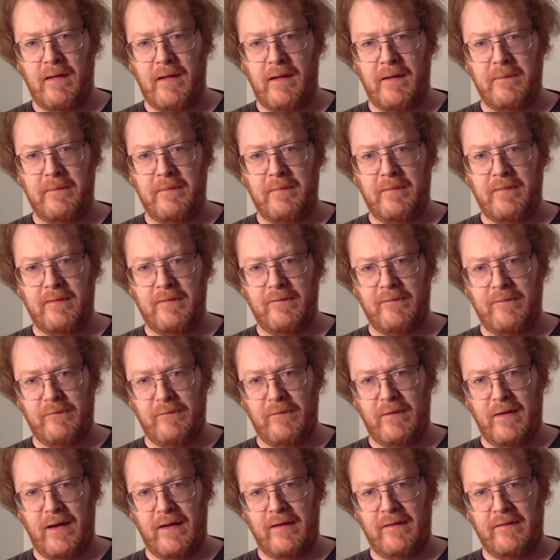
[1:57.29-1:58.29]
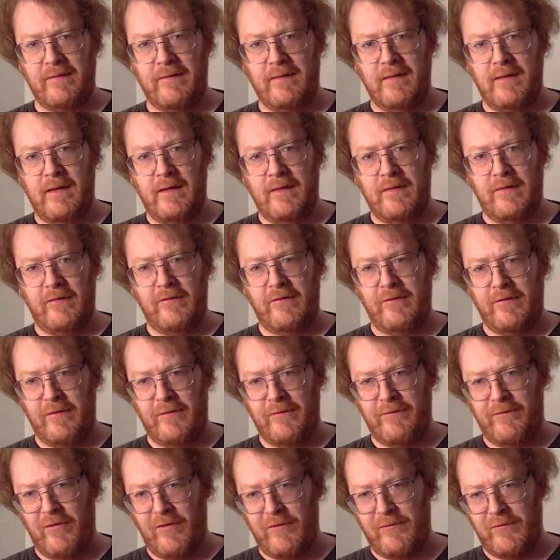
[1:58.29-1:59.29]
I when I this is the
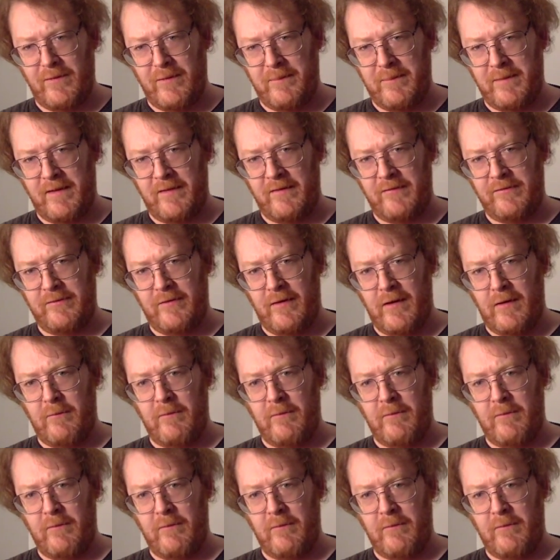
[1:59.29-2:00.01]
first one I'm going to start